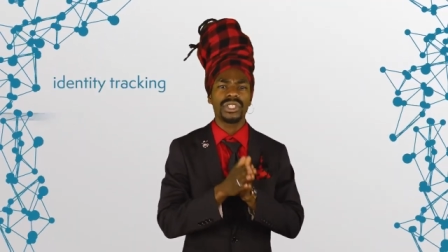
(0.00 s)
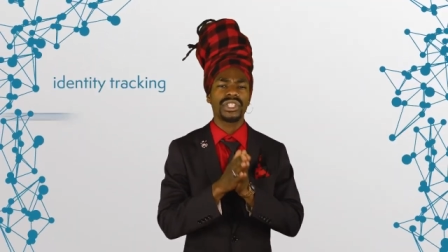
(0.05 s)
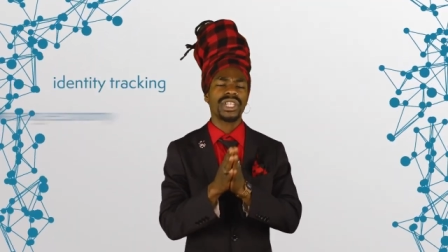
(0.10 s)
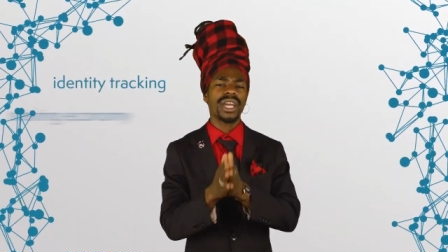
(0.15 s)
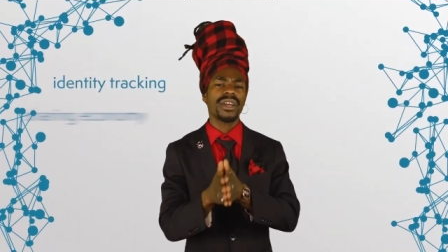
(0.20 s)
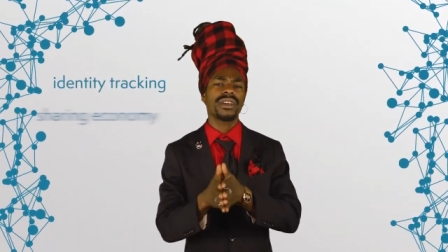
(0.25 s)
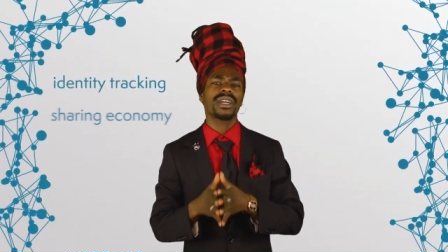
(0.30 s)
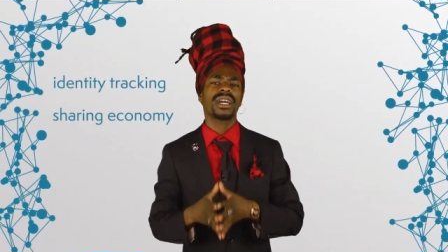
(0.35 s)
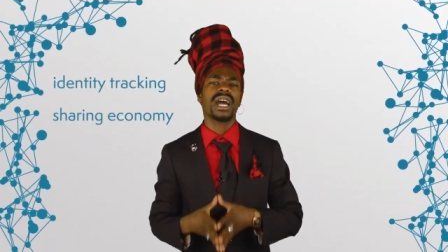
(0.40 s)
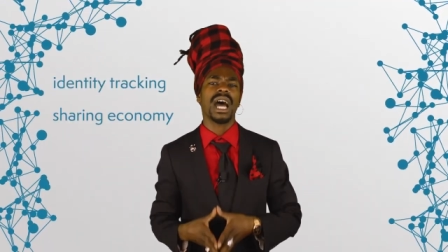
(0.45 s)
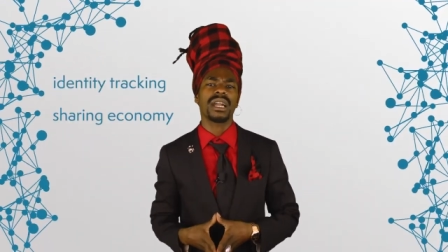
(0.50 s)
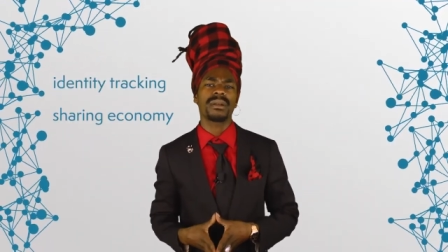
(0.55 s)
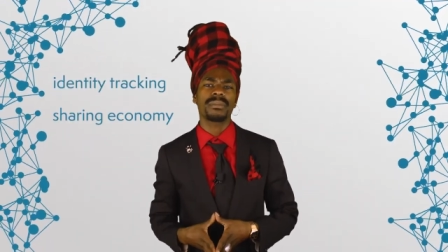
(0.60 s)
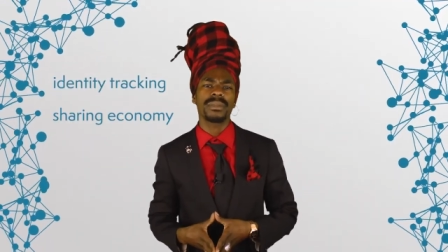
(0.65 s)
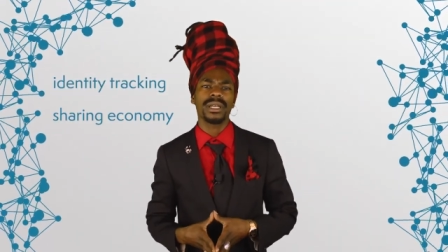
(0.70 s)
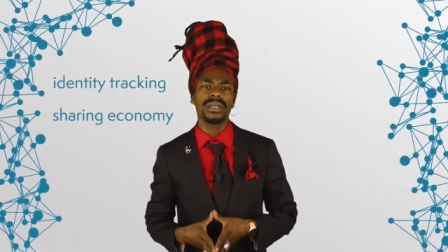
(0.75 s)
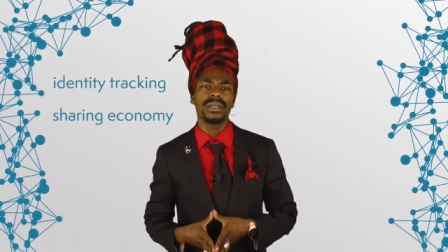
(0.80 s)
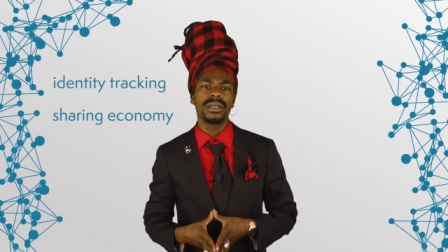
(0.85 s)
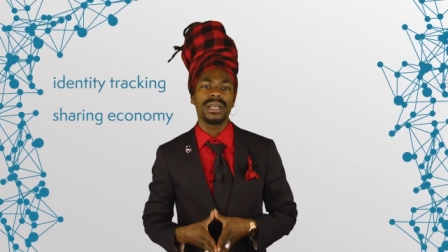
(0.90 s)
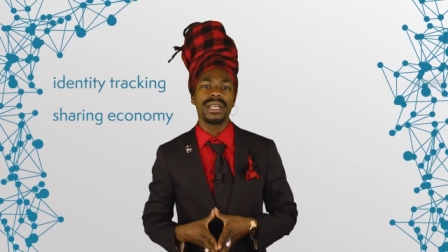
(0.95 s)
share
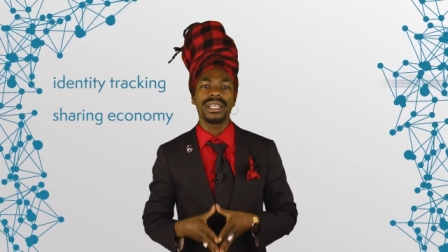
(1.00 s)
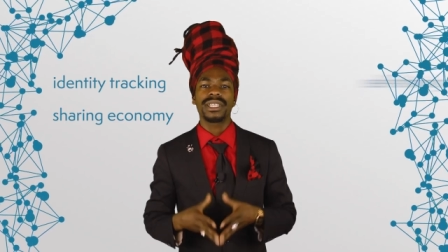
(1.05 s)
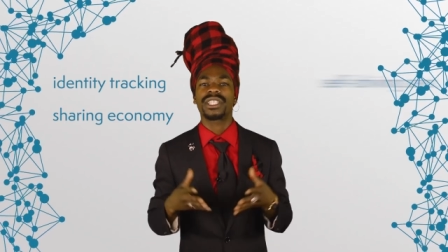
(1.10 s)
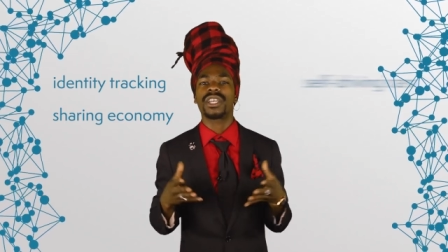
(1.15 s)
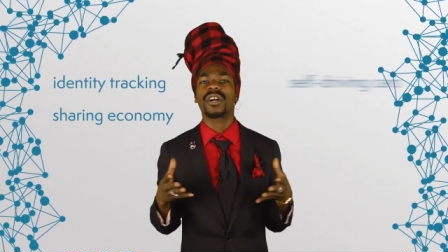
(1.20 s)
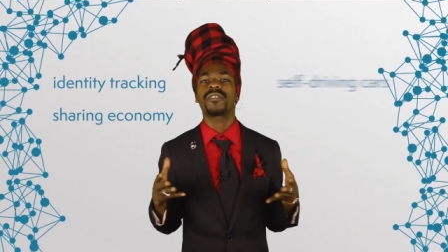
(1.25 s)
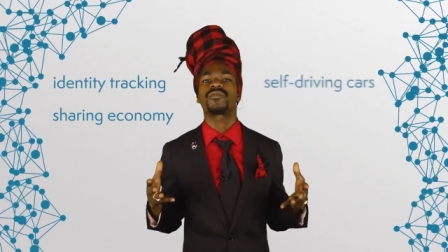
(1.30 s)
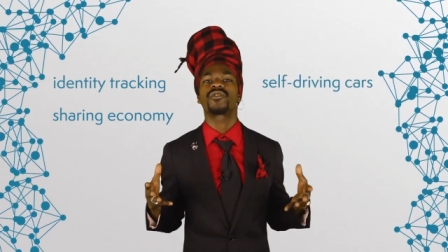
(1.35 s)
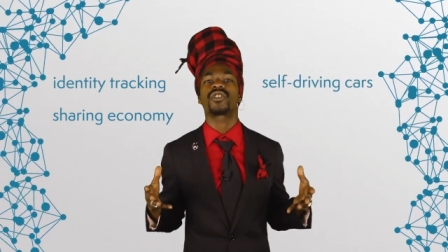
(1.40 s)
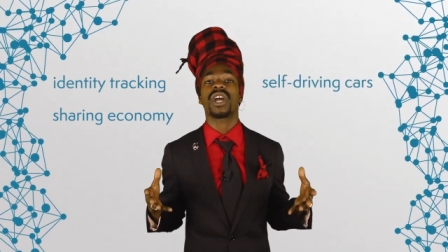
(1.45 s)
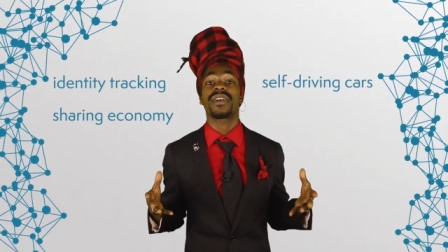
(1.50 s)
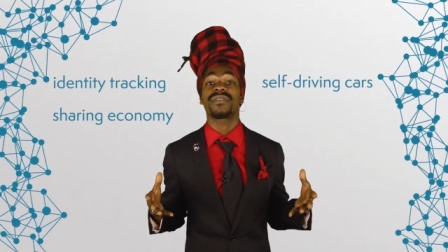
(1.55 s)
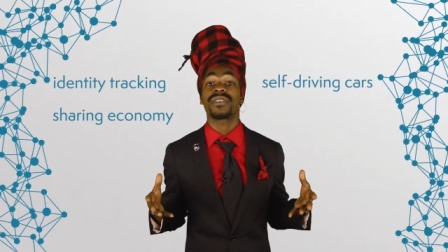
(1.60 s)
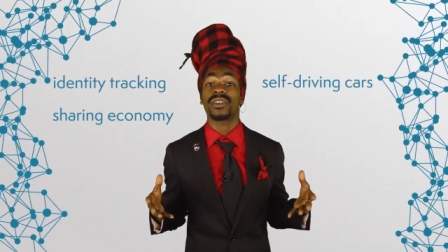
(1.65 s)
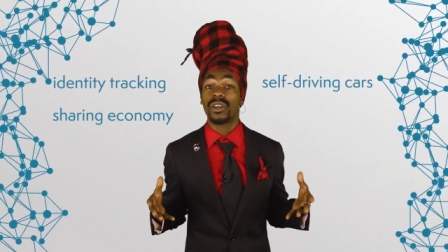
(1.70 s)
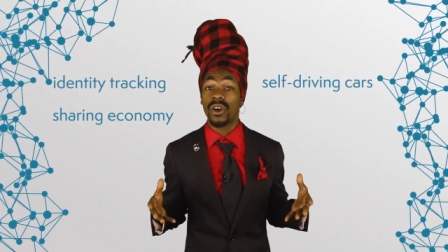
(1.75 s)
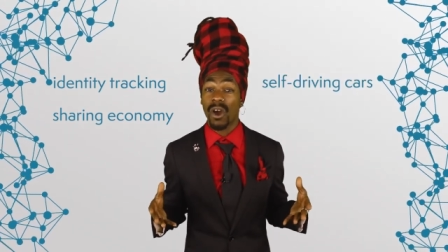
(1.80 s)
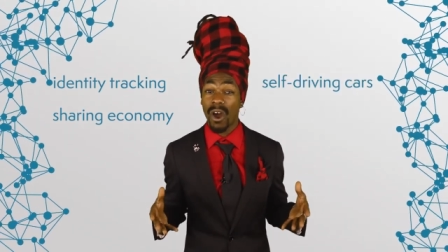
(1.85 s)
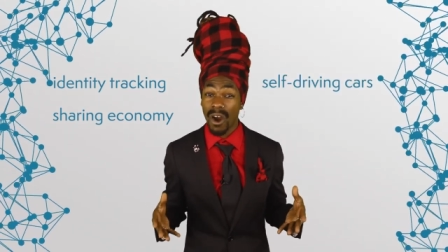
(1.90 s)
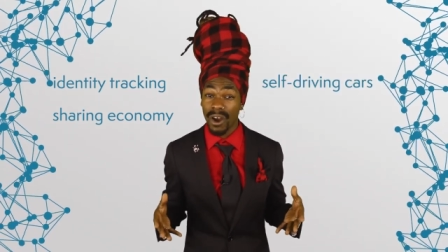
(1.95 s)
economy,
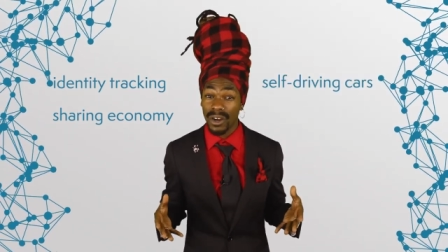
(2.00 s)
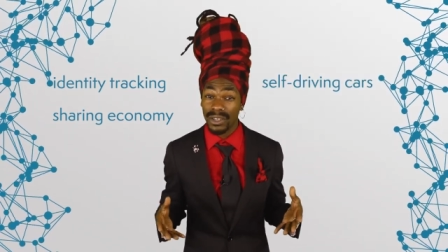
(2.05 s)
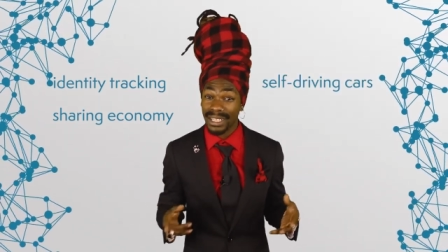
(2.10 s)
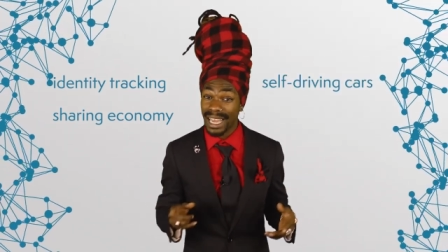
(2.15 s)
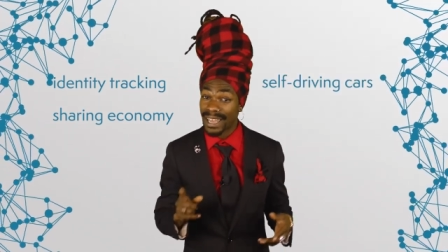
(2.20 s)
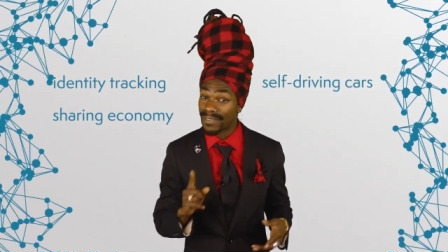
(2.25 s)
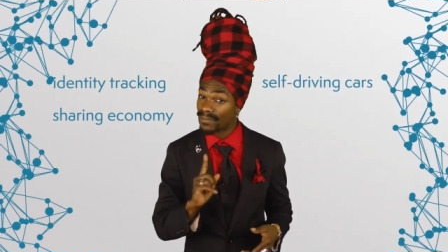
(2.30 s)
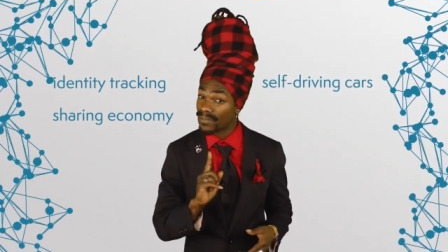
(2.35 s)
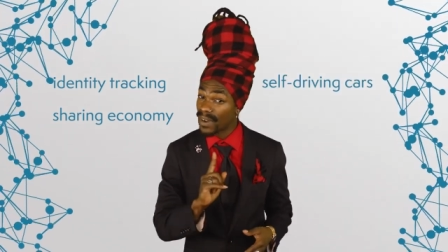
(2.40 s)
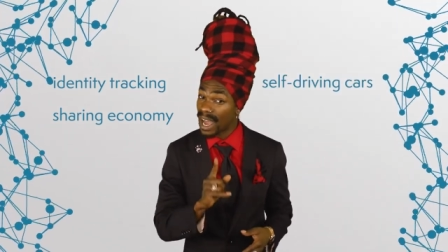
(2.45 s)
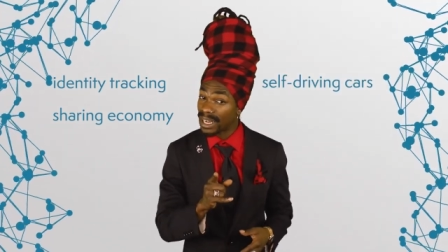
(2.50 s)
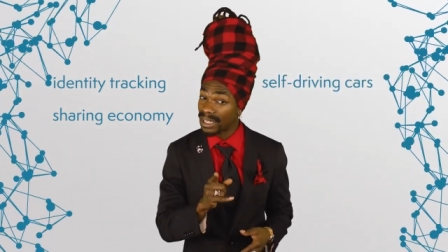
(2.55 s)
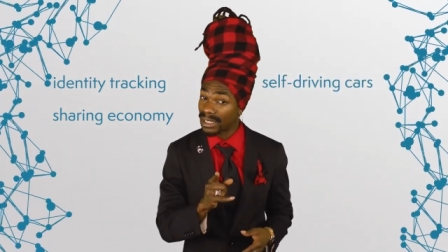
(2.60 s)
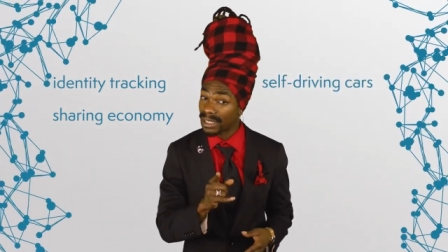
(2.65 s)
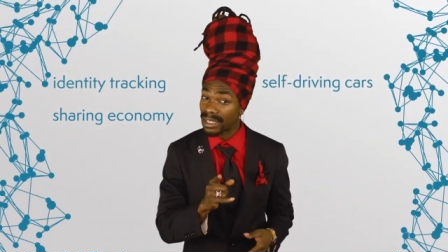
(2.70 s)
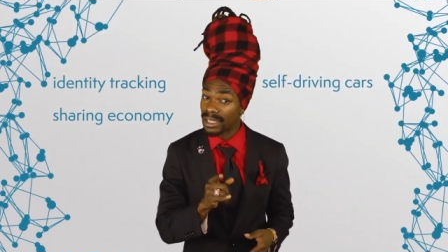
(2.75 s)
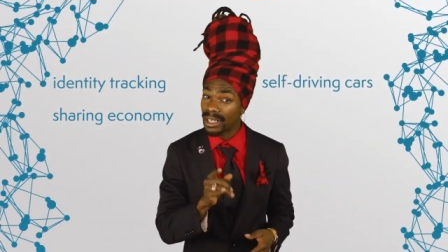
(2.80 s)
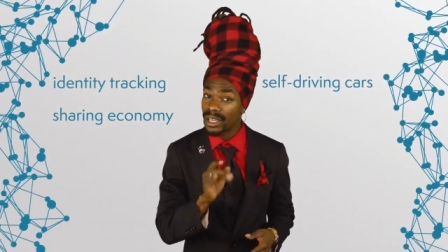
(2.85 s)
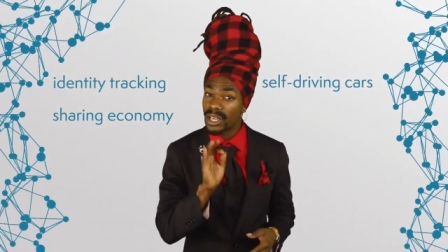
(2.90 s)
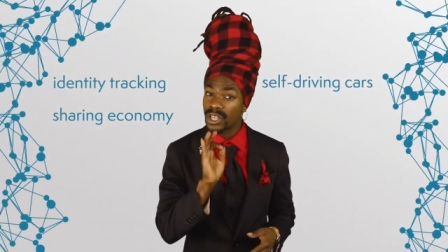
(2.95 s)
self-driving cars, and
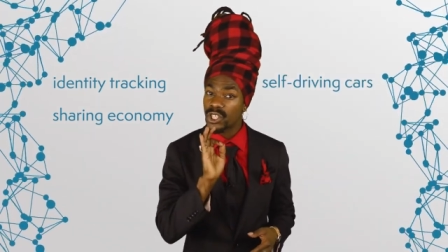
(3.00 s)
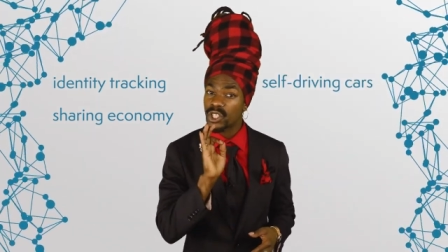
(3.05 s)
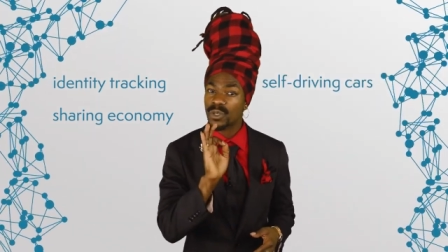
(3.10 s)
finally,